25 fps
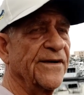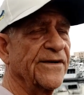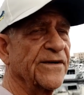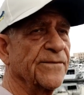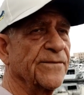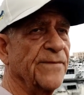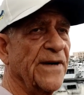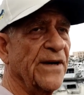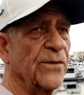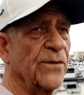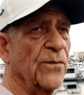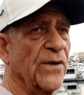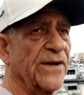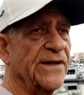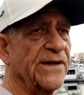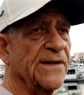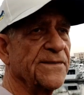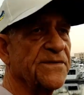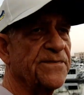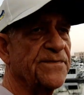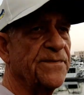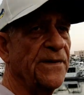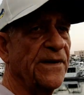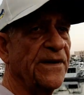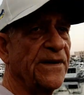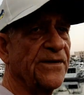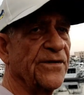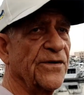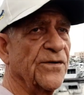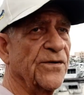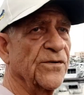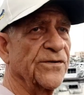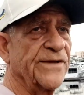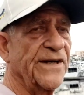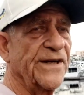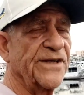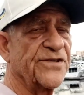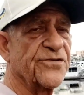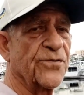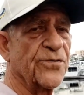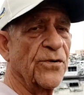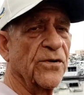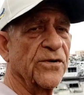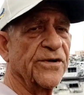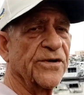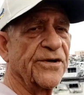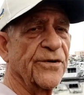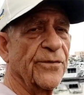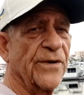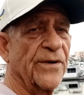You might wind up spending the whole day
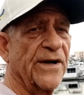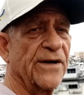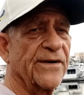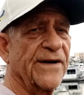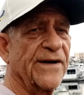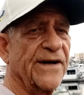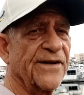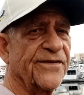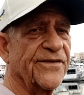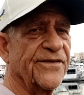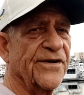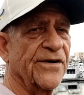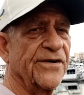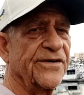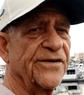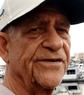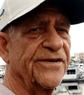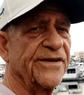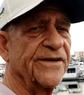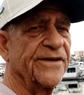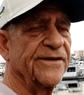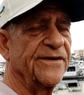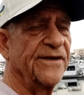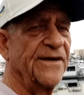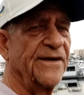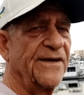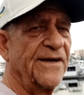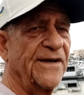trolling around out there to